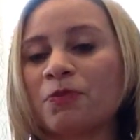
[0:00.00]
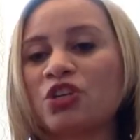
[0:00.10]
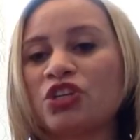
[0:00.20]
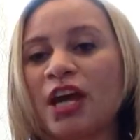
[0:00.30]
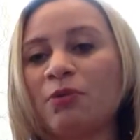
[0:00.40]

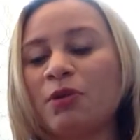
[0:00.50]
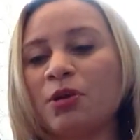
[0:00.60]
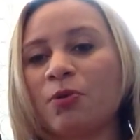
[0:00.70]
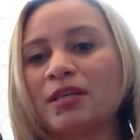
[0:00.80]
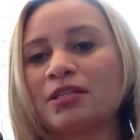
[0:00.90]
she had
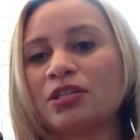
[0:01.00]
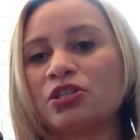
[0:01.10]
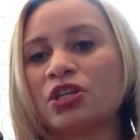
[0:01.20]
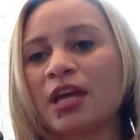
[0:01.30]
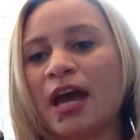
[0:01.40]
requested,
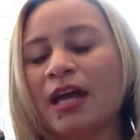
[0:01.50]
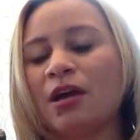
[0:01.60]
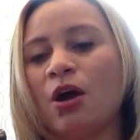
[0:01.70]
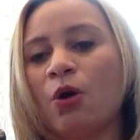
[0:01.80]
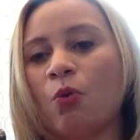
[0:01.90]
she had
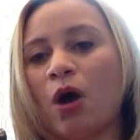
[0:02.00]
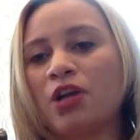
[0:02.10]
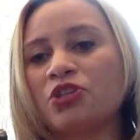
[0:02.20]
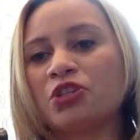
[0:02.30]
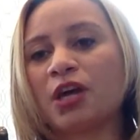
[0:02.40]

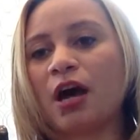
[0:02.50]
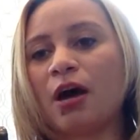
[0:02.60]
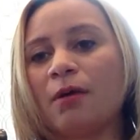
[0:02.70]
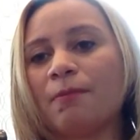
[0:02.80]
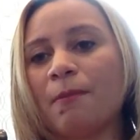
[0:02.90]
watched
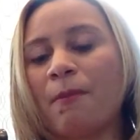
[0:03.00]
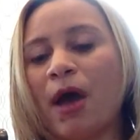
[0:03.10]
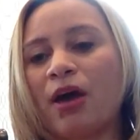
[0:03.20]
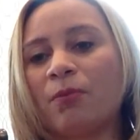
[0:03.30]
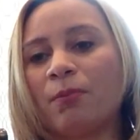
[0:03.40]

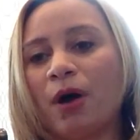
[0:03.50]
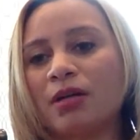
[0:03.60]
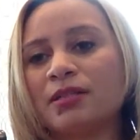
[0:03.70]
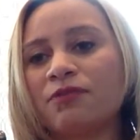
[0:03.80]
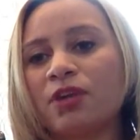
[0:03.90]
my
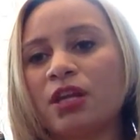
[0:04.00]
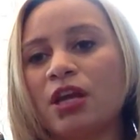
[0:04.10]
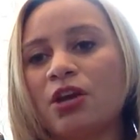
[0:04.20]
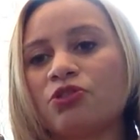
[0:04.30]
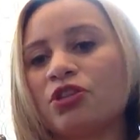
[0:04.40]
unboxing
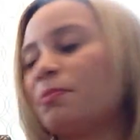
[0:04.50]
video. She